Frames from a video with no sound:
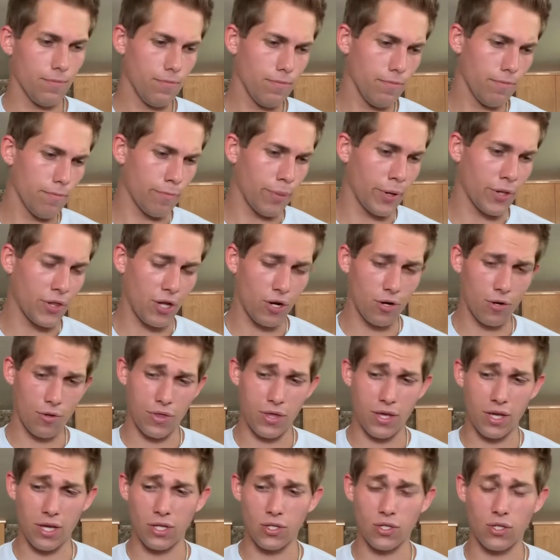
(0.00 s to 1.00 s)
But the other
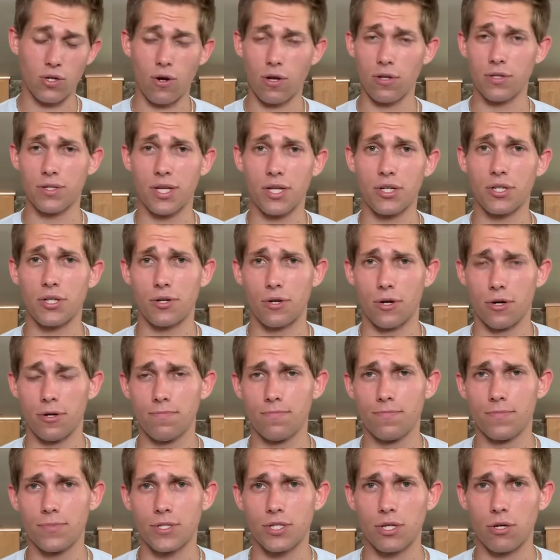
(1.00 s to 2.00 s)
thing is they're all
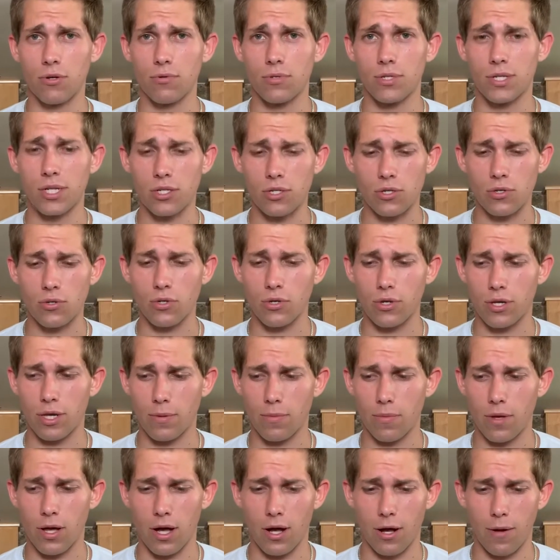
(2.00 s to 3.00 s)
digital. So digital, you
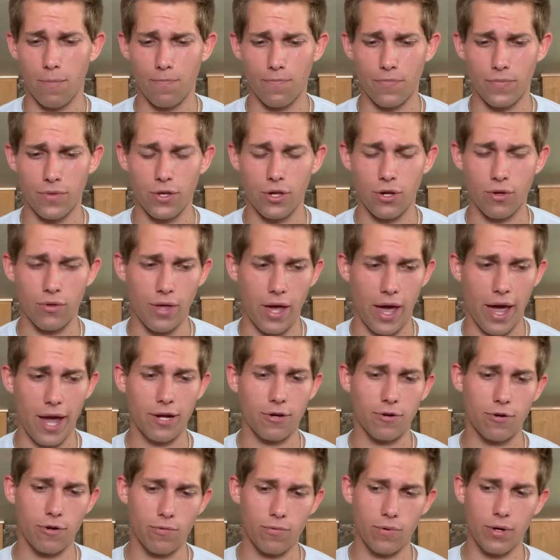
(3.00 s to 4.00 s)
get the
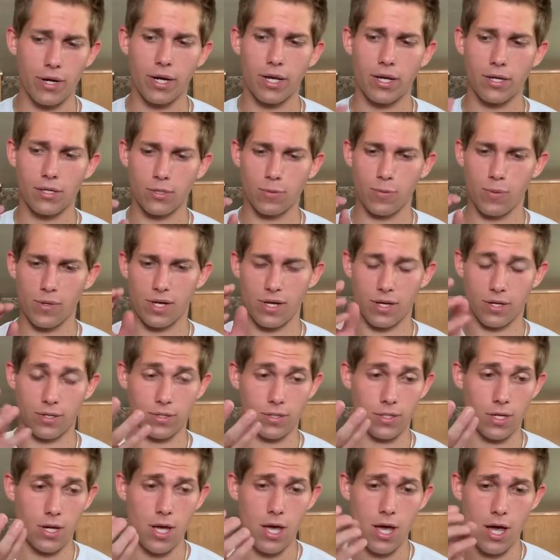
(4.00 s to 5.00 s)
accurate readings,
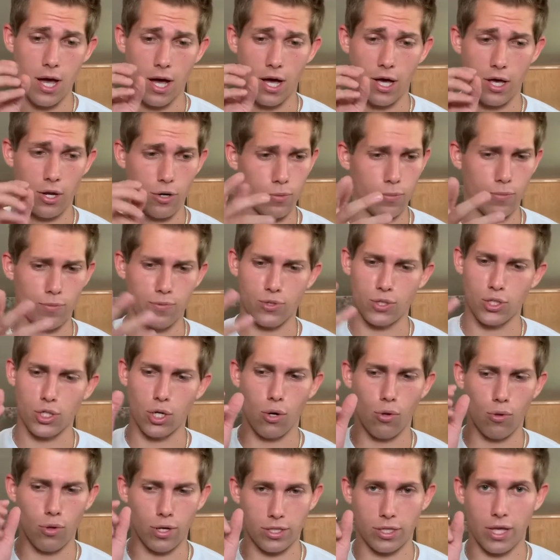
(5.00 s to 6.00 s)
because it'll
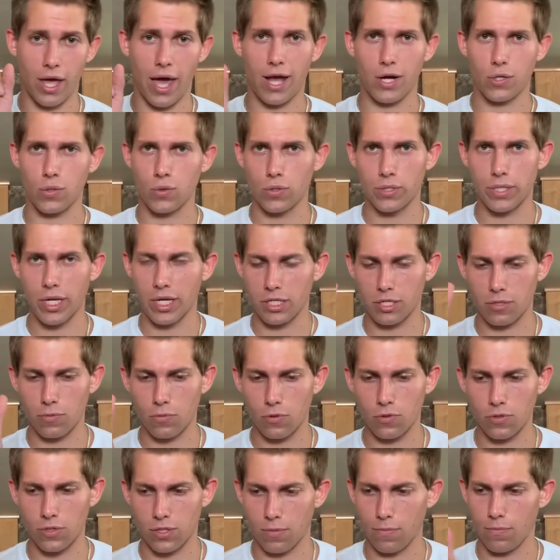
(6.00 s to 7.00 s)
show like the actual
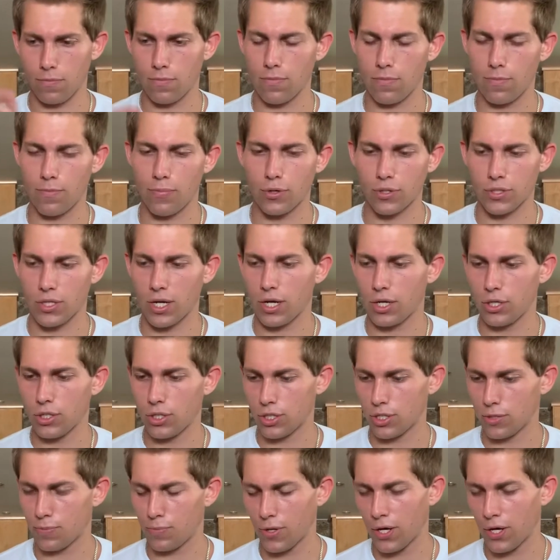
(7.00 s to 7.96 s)
decimals and percentages.